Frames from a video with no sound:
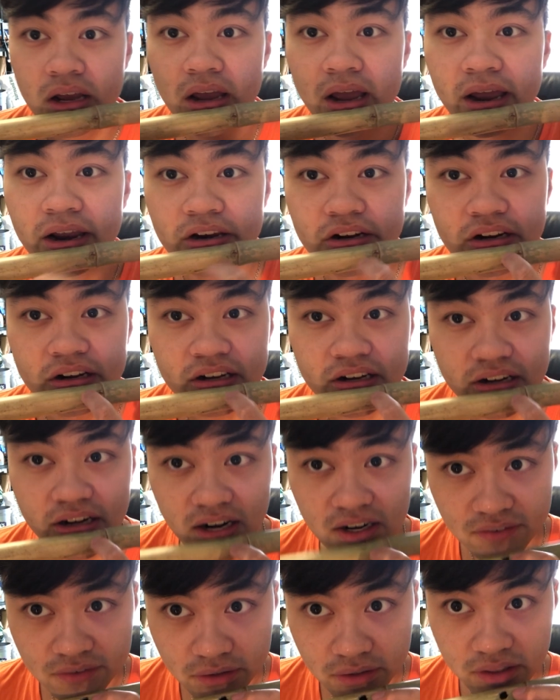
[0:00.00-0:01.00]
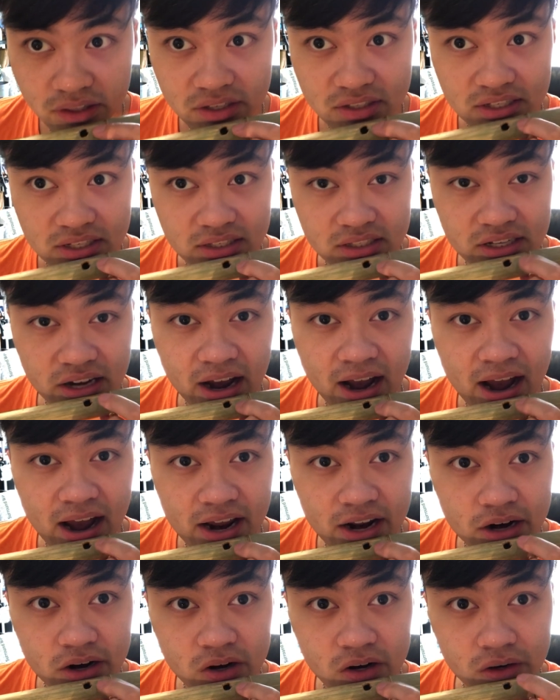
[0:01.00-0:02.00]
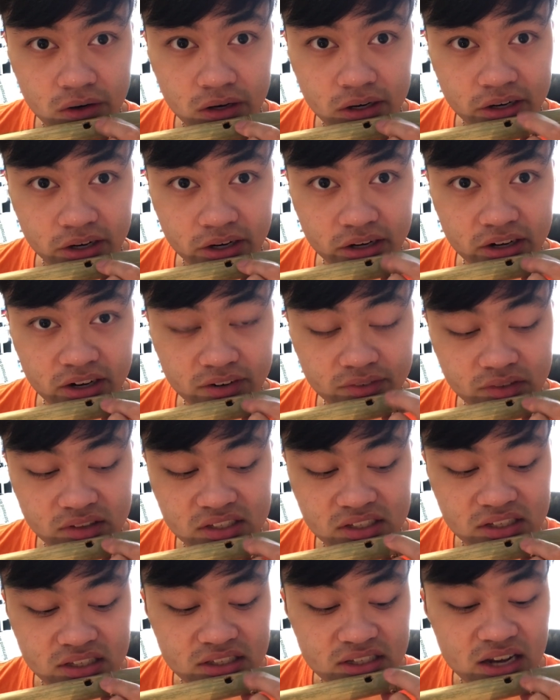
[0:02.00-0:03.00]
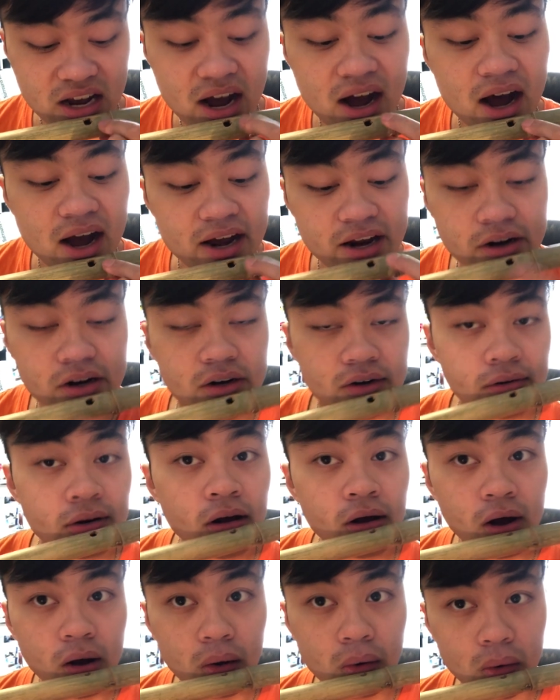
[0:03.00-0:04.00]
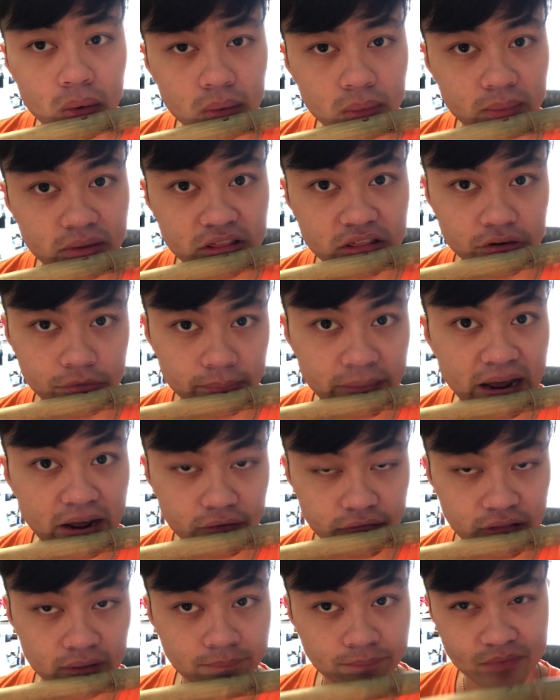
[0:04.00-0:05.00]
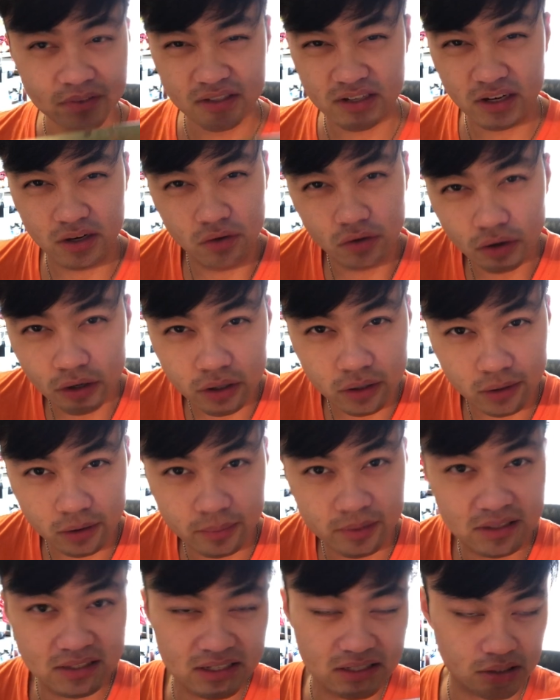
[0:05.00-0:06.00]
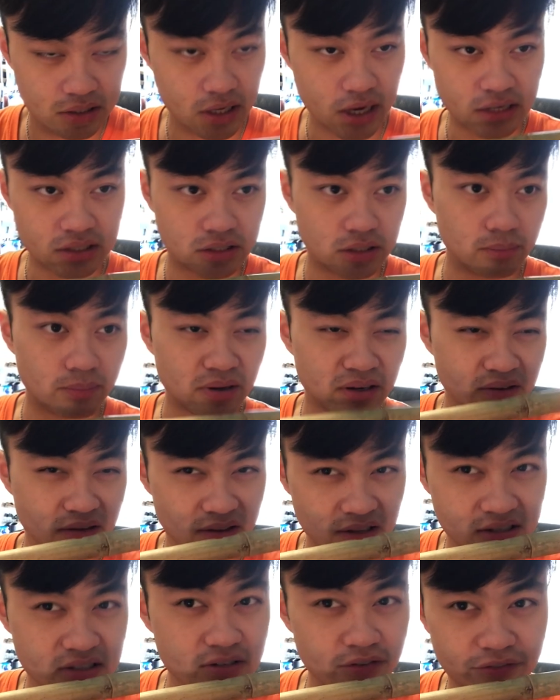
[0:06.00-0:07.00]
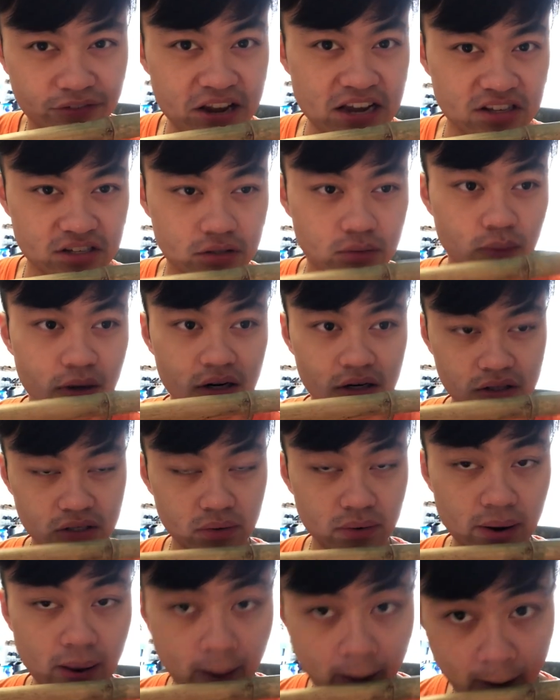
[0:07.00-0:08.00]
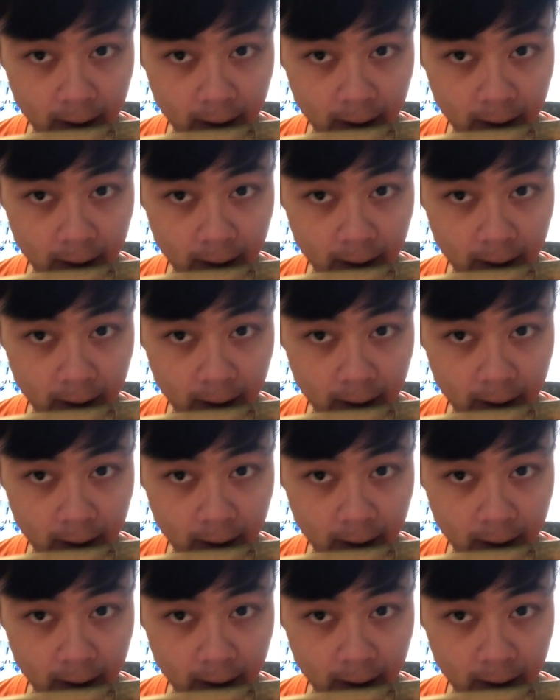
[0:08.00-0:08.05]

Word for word: and you're gonna cover this entire, gonna cover this entire hole with your mouth. It's gonna look a little bit disgusting, but that's the fastest way to do it.